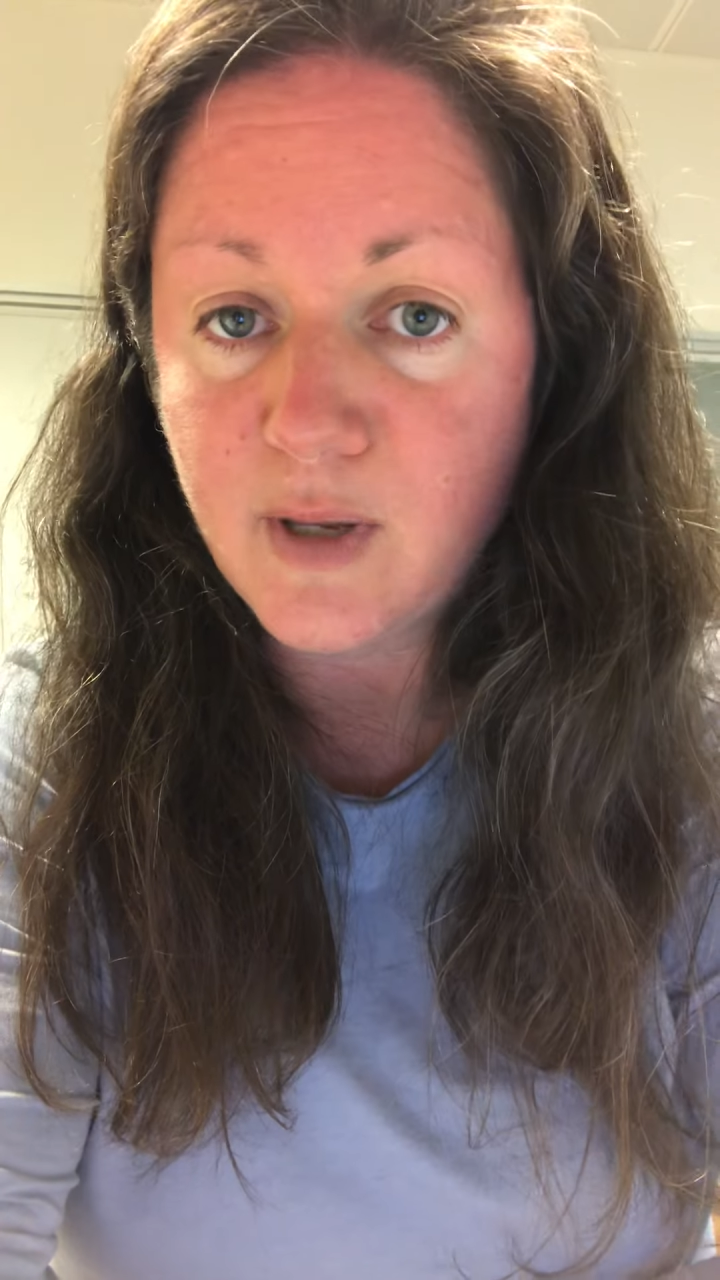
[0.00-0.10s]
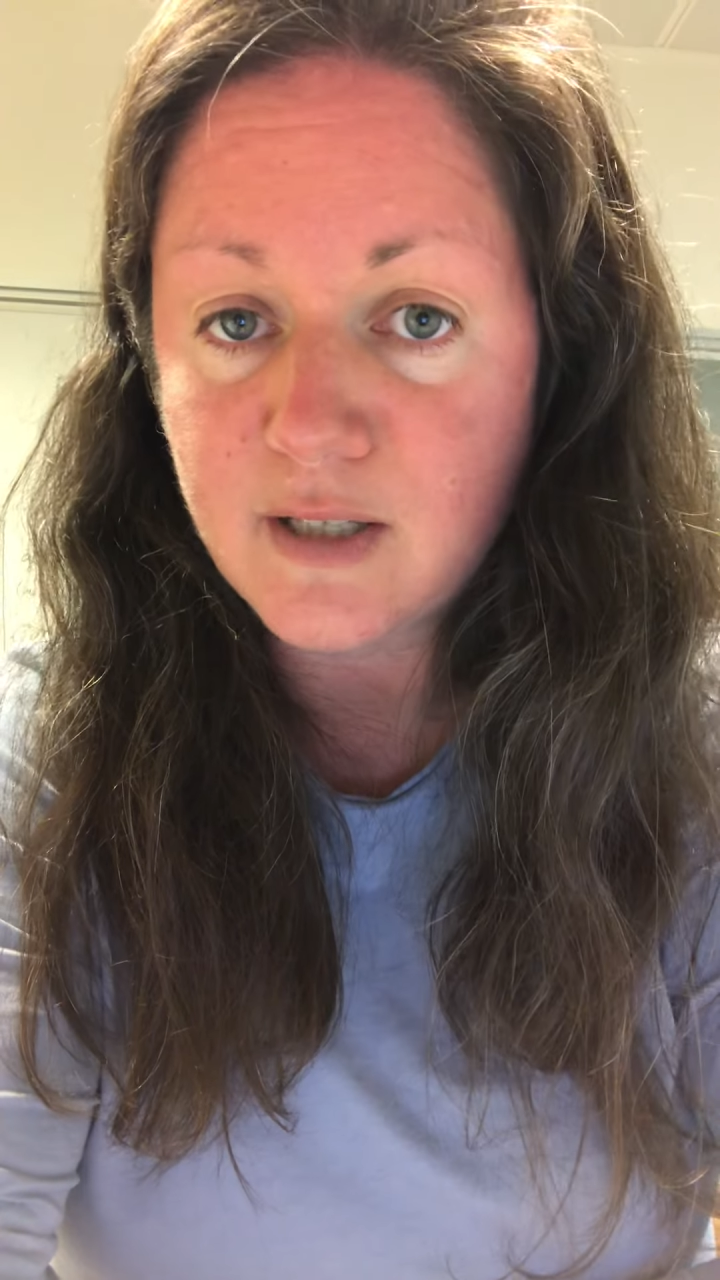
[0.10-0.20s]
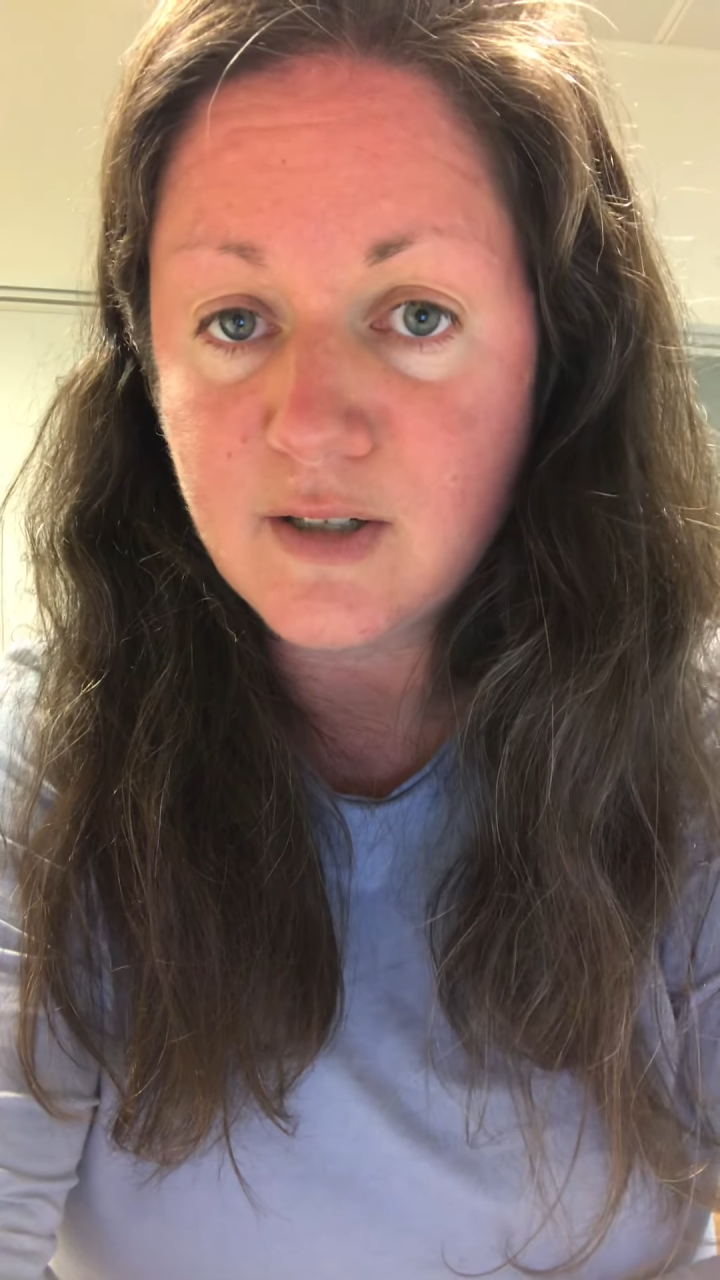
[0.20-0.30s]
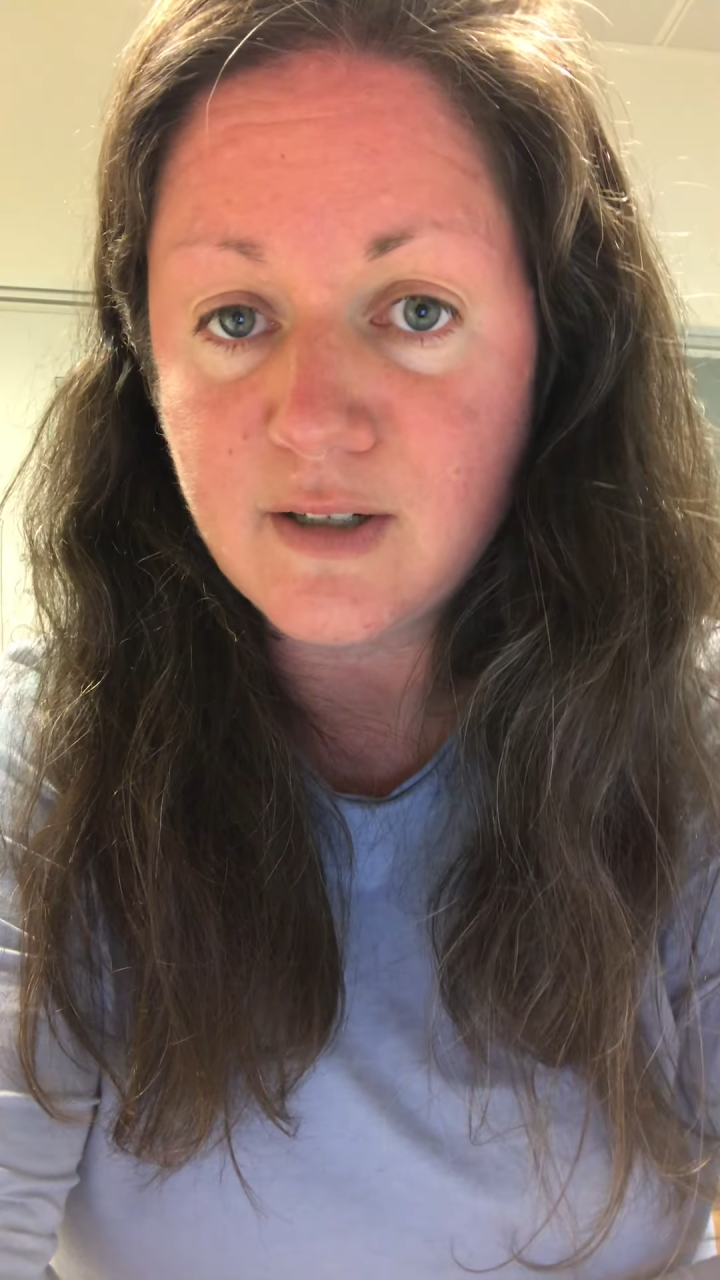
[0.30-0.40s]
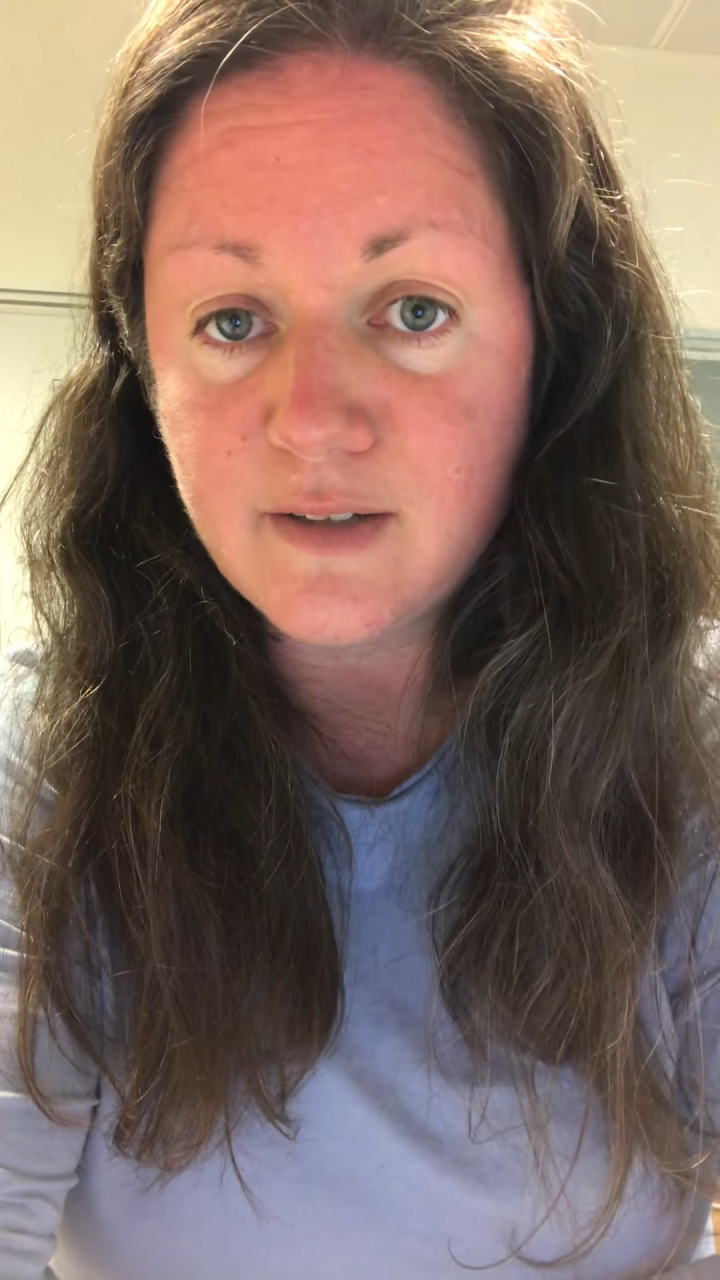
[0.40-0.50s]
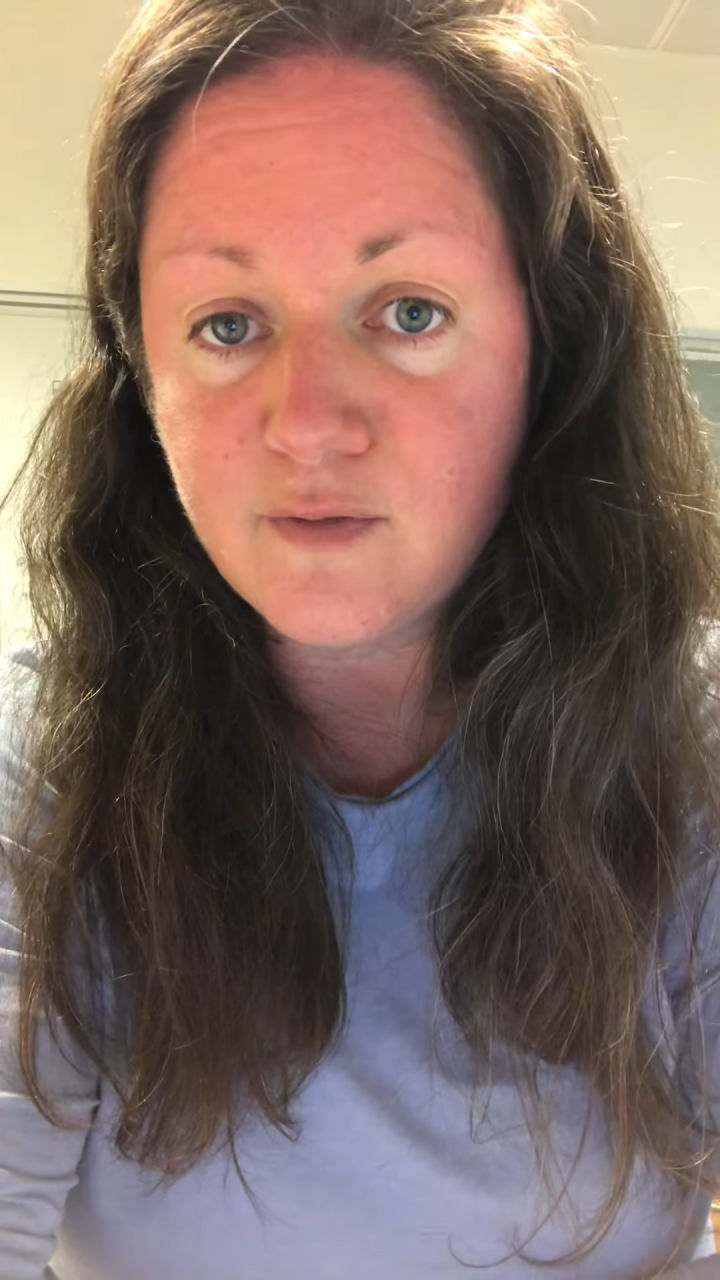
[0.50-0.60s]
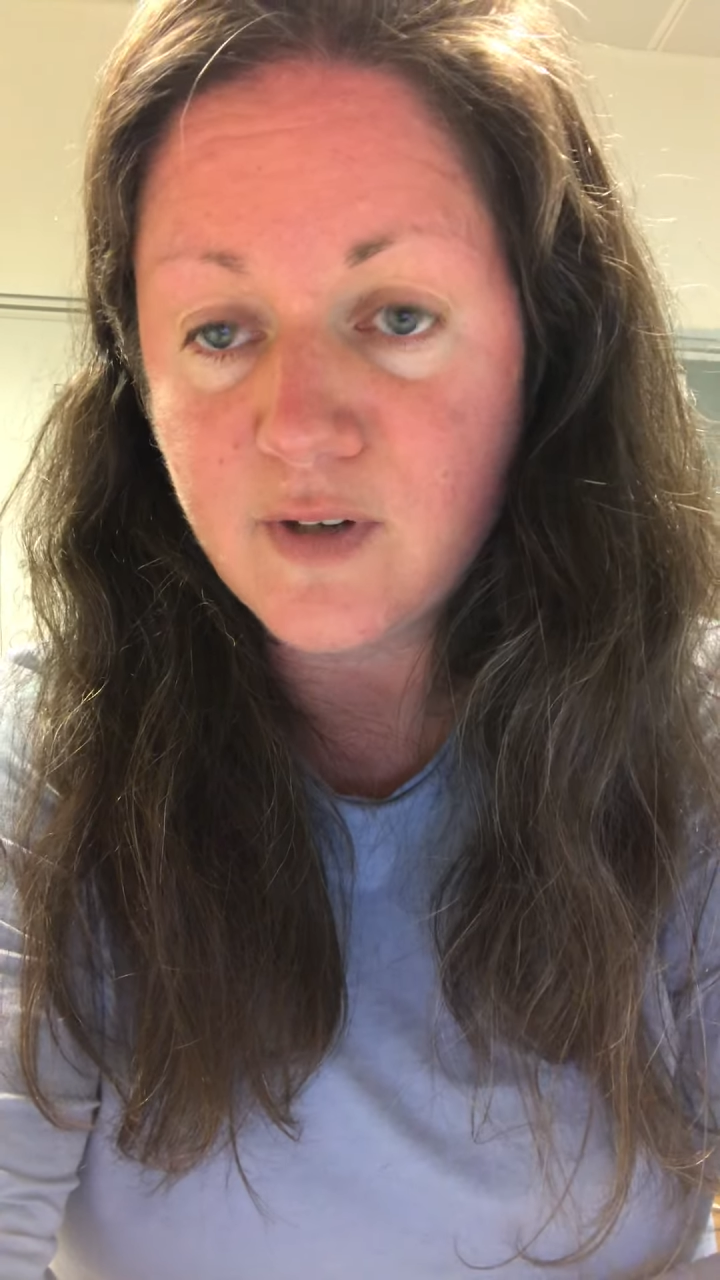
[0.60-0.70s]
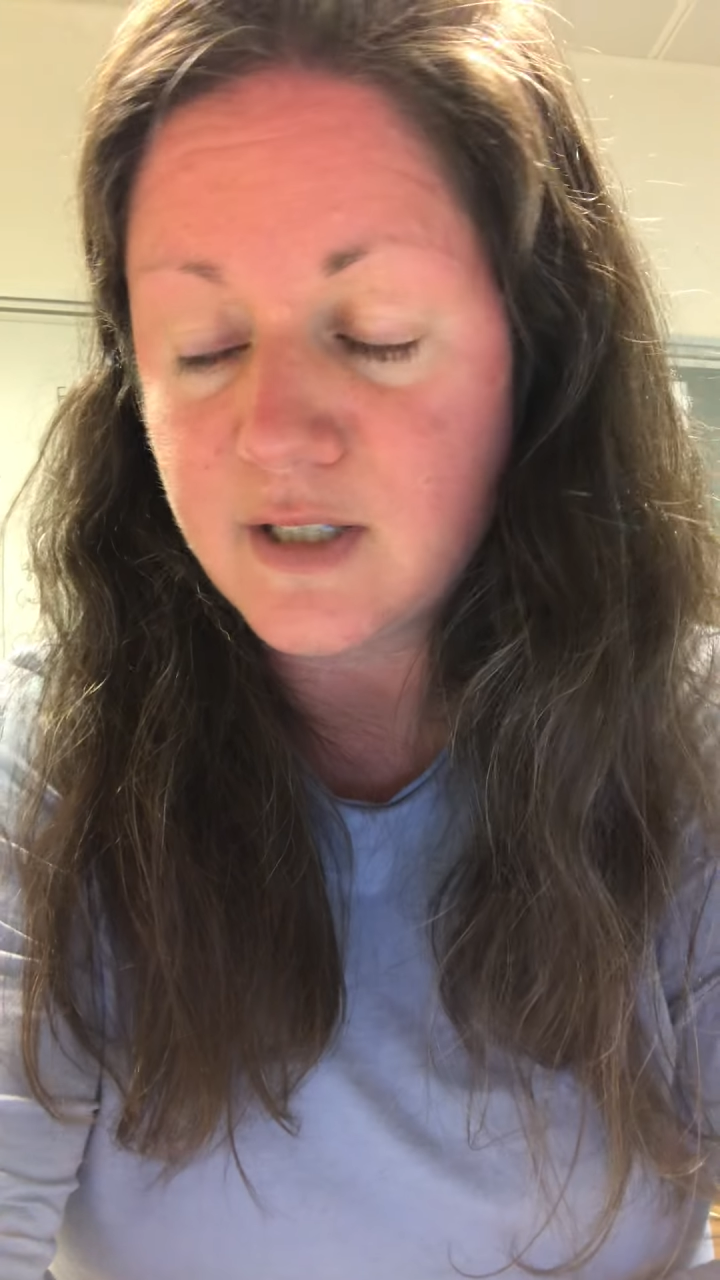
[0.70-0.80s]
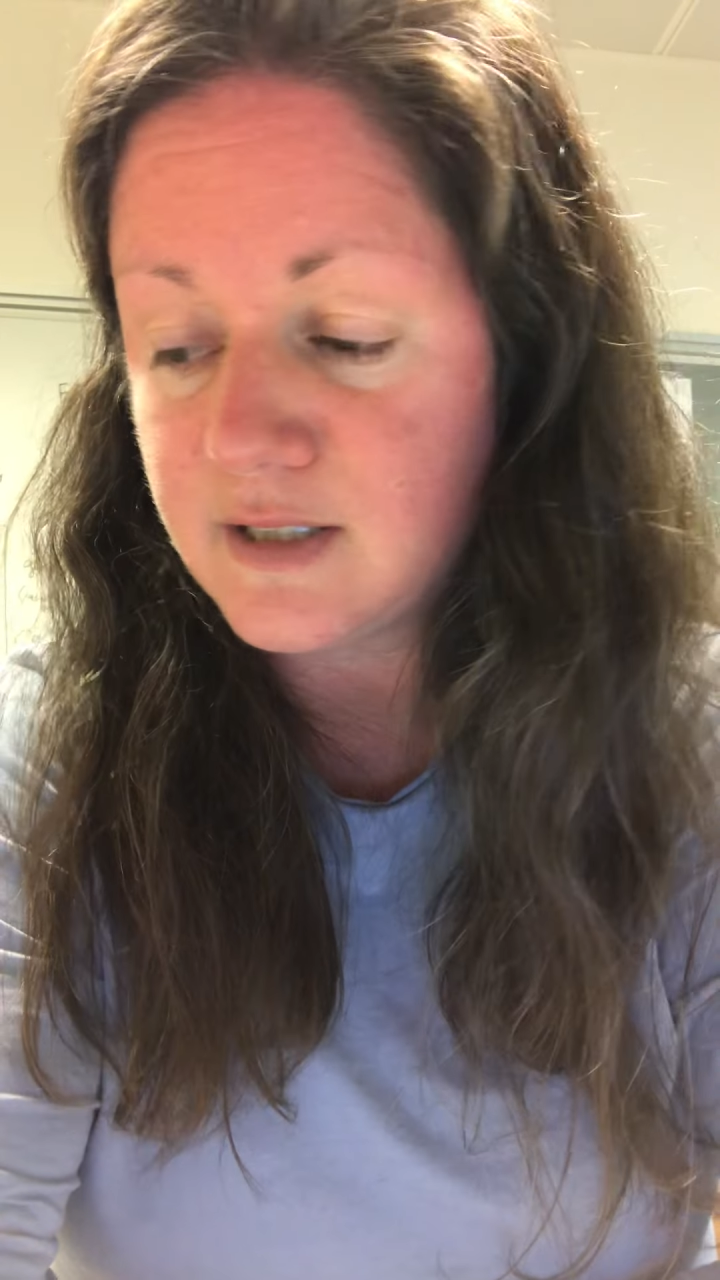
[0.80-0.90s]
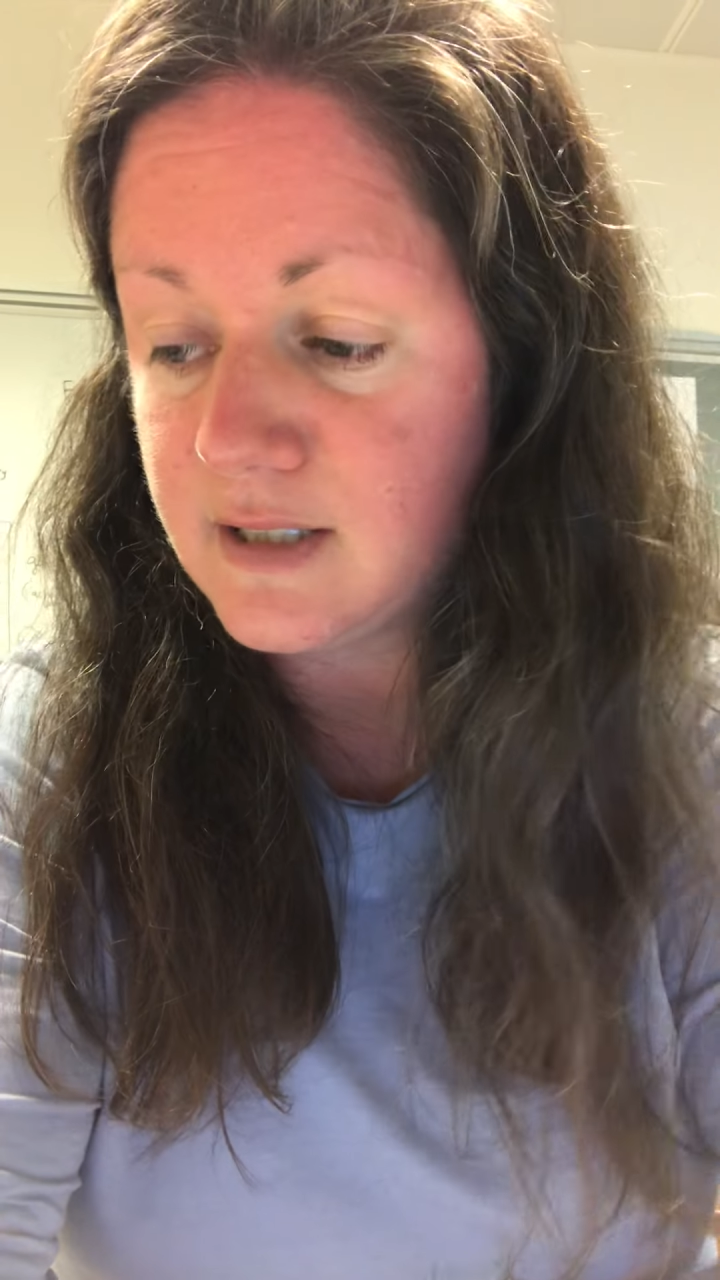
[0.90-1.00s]
bacterial
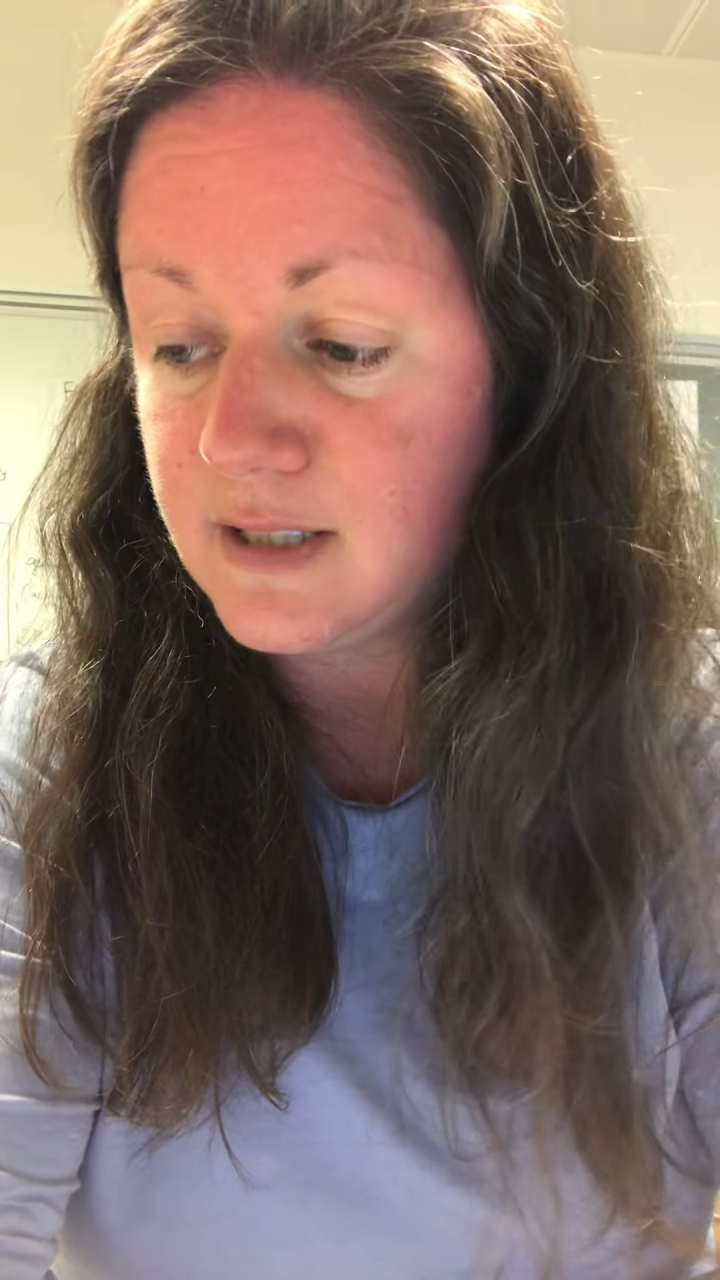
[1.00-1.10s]
infectious